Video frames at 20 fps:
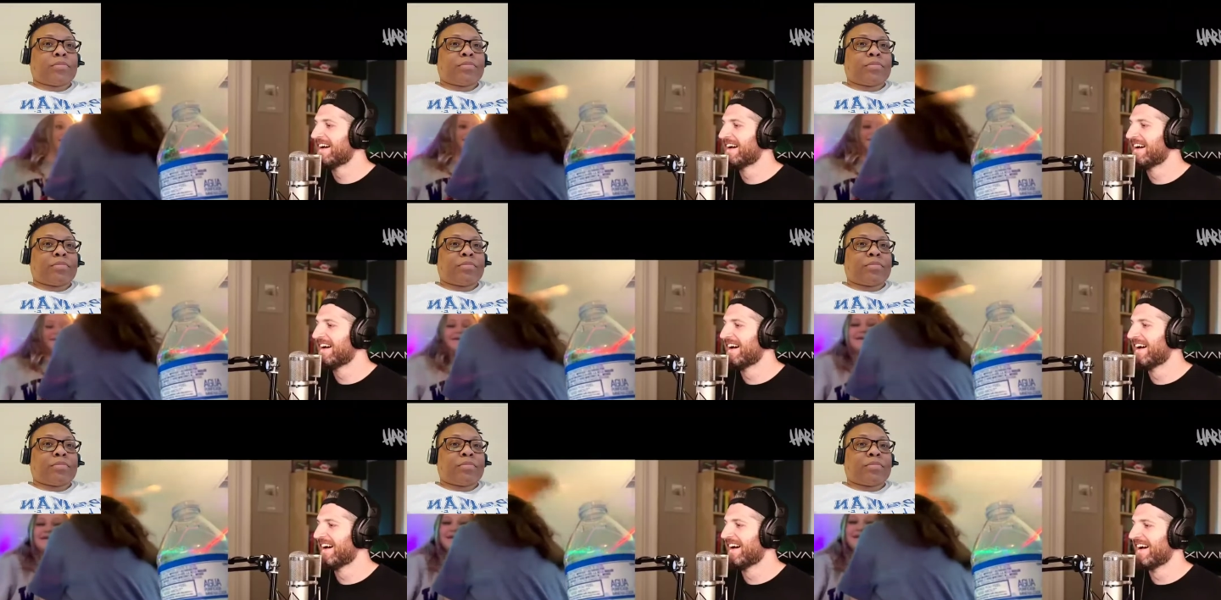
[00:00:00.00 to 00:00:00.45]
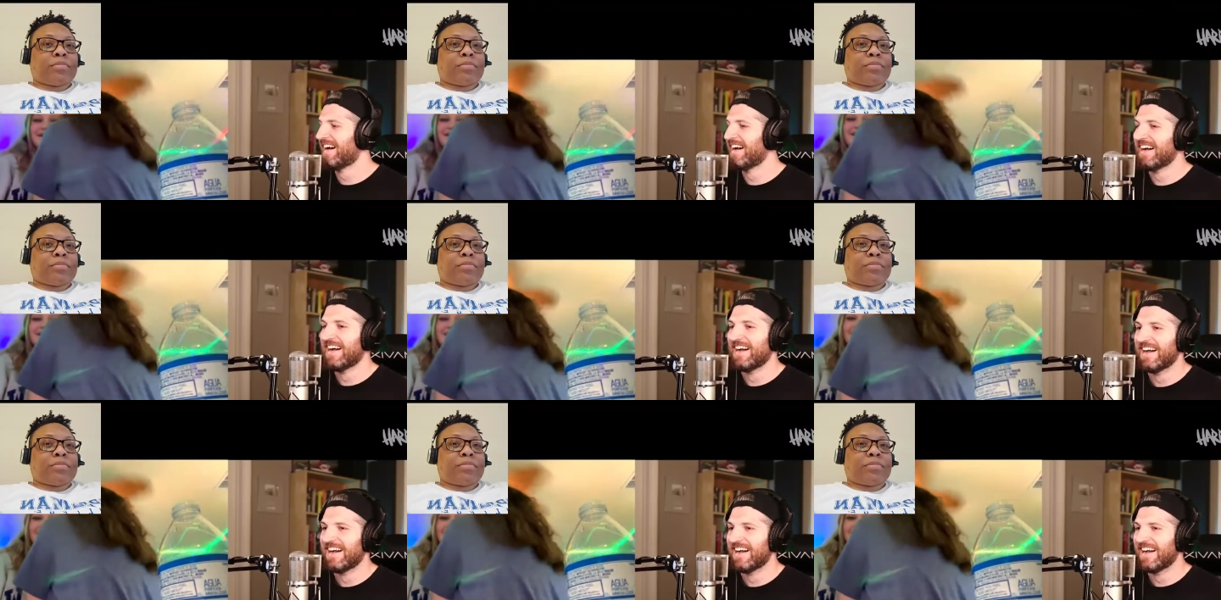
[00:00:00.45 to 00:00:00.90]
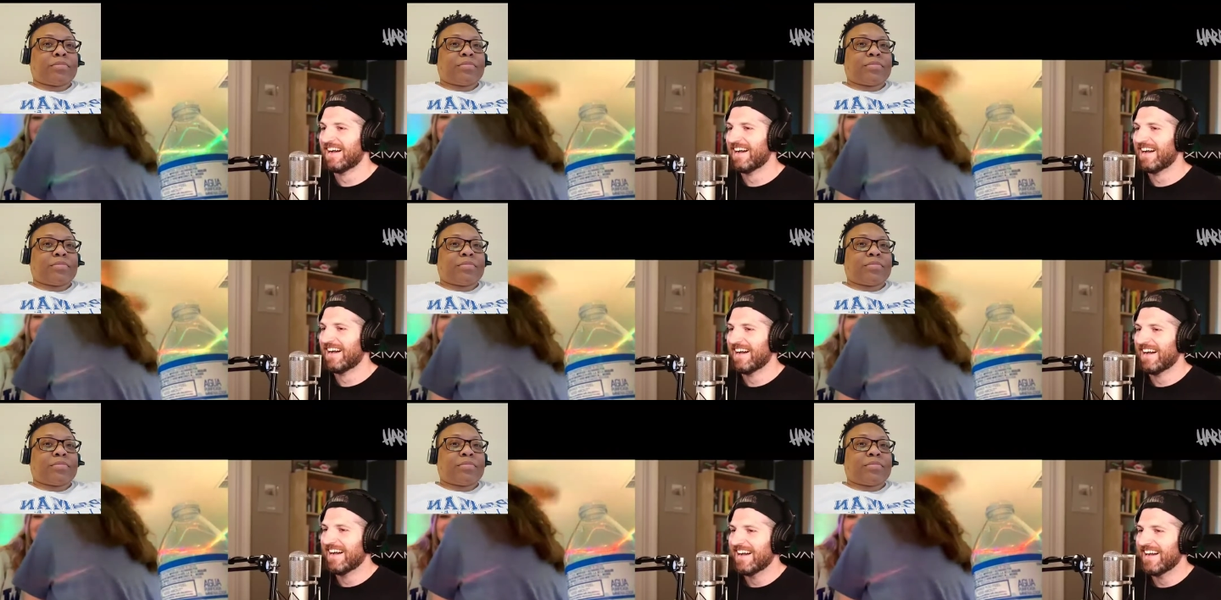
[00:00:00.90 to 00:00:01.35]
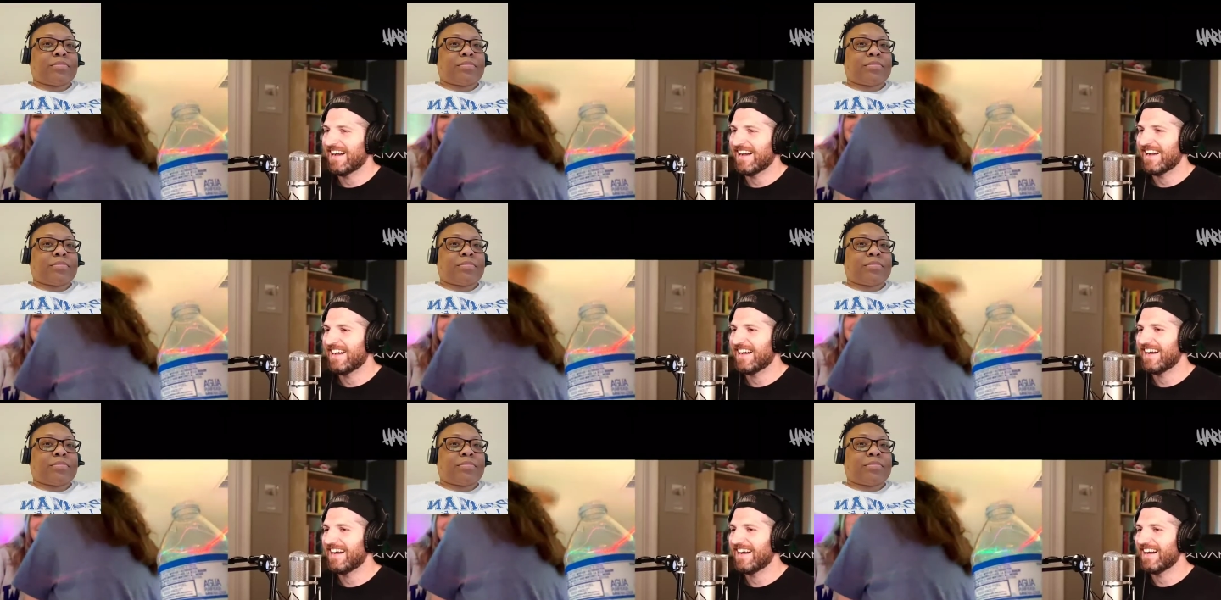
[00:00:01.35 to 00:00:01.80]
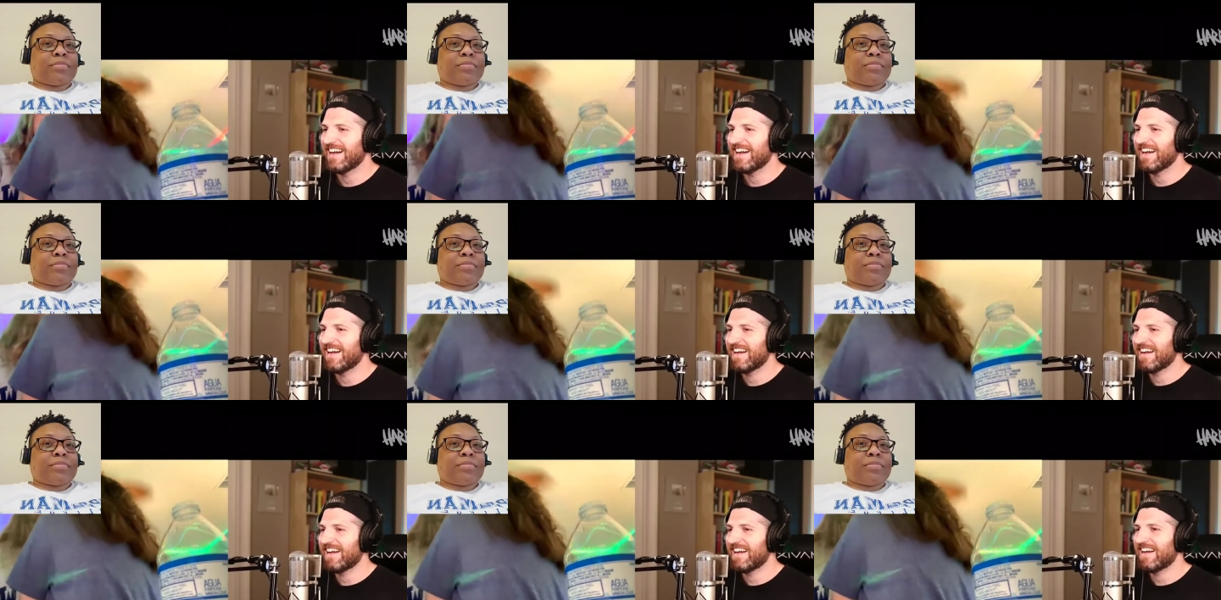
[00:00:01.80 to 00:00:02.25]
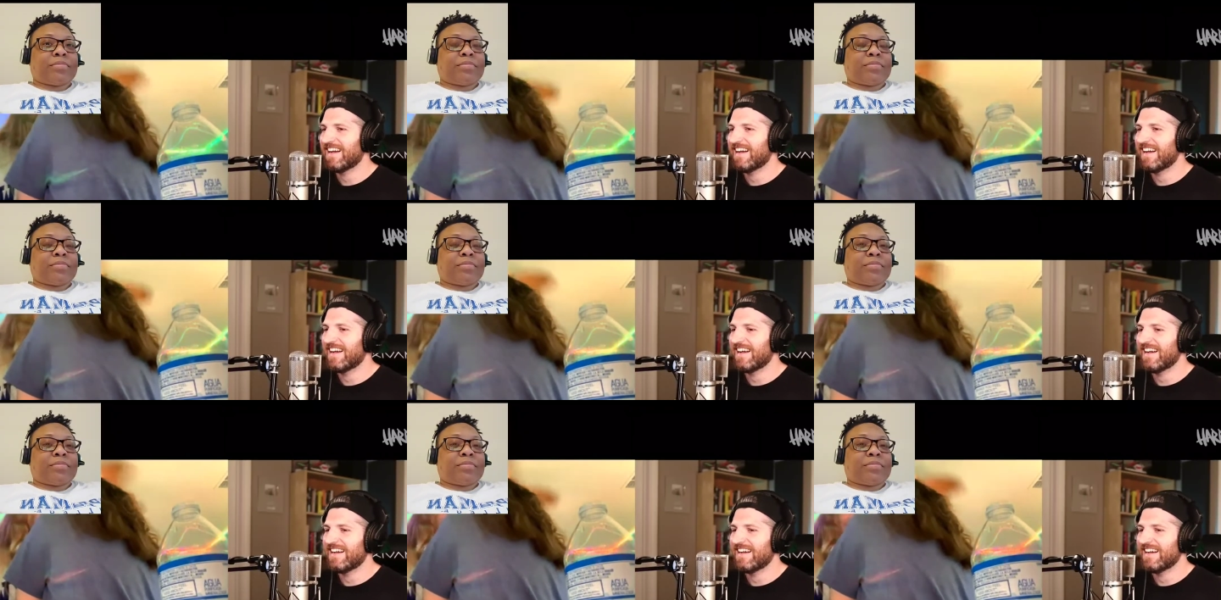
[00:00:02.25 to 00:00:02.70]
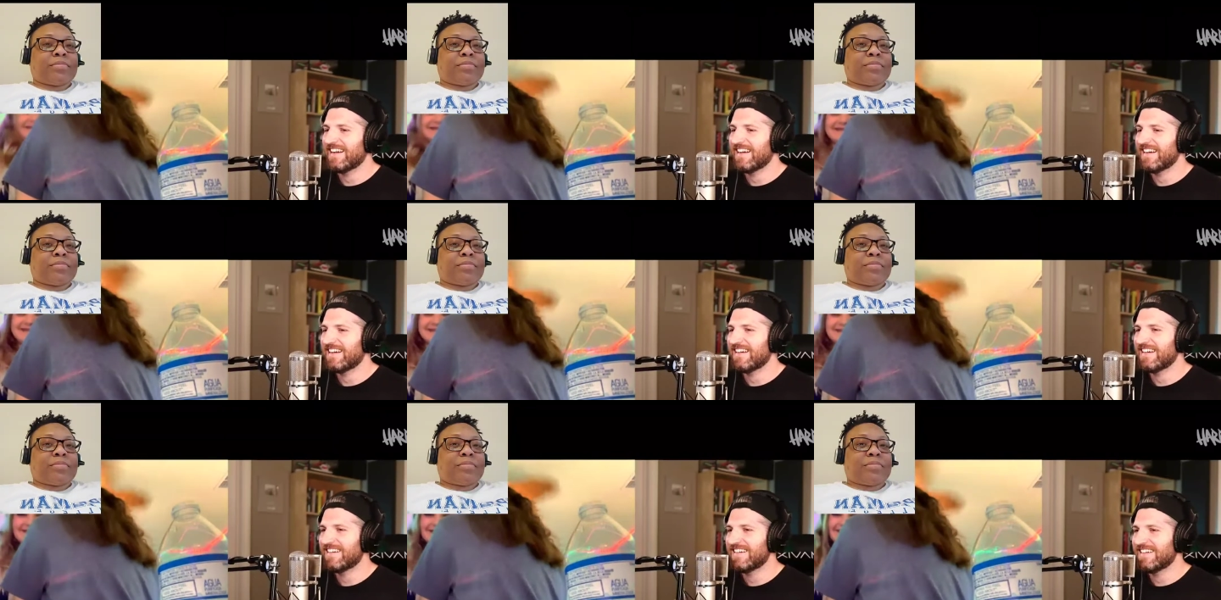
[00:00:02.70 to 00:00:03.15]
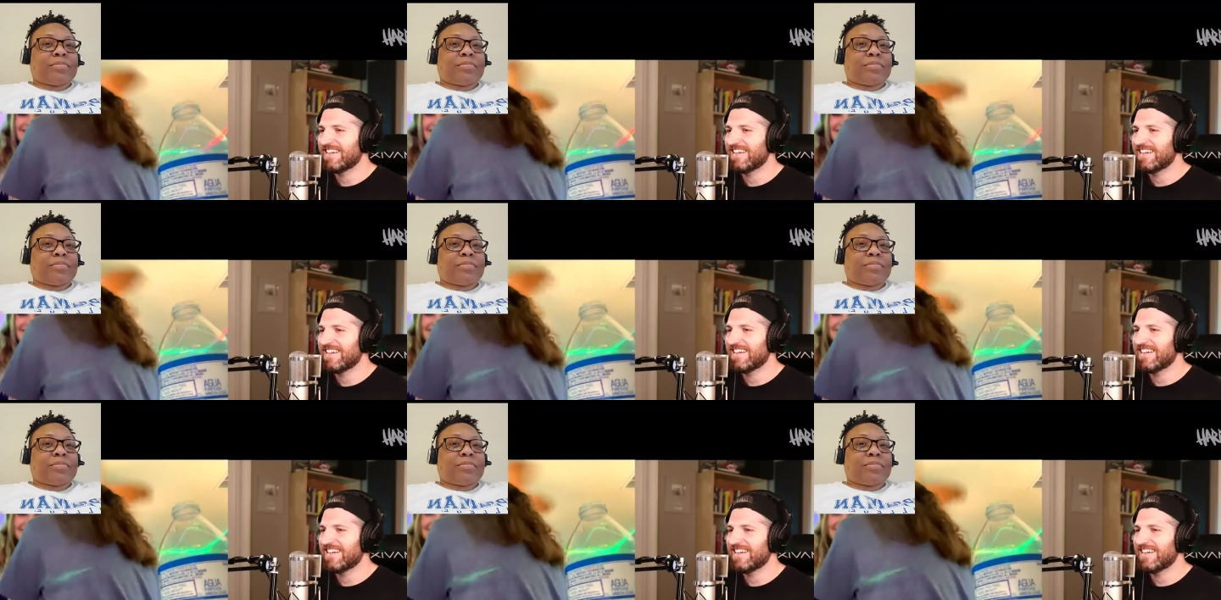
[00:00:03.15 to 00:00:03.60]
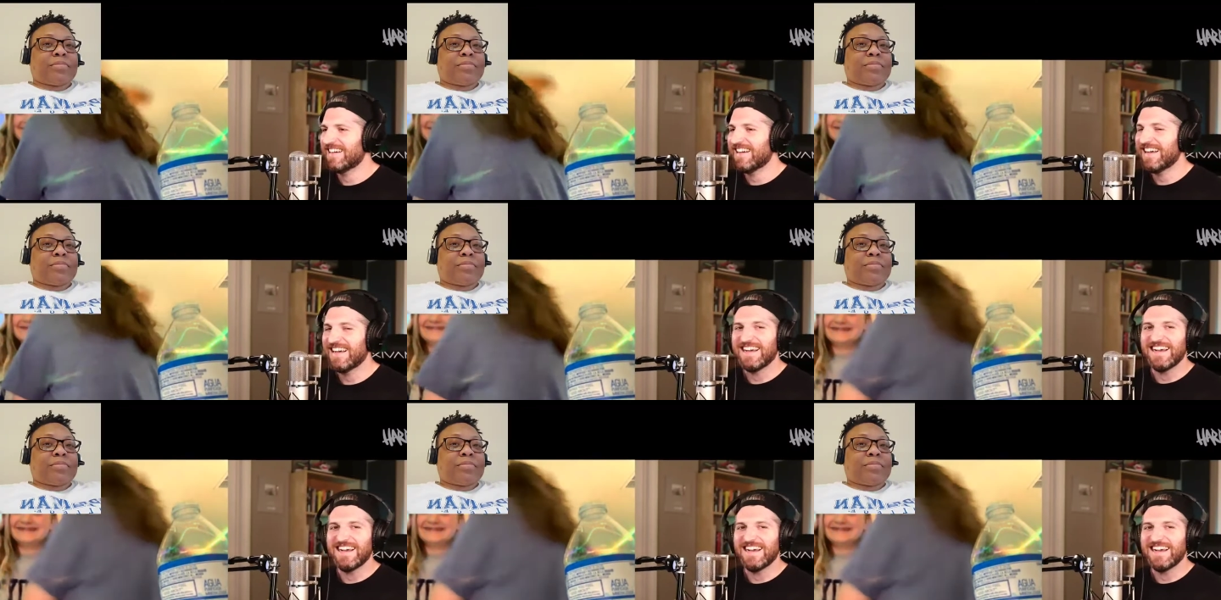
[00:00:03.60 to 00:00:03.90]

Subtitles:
Nothing is said.